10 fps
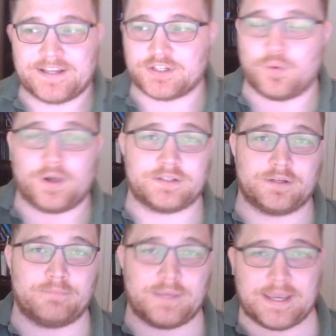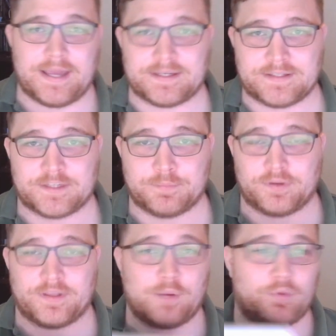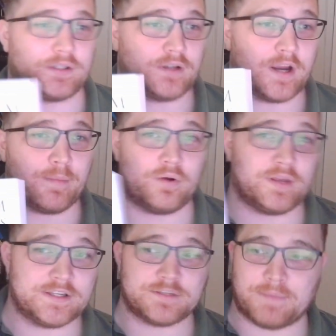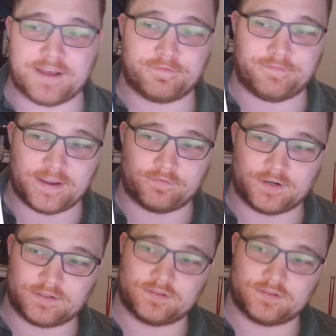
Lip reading: quantum mechanics textbook that I want to talk about is my favorite.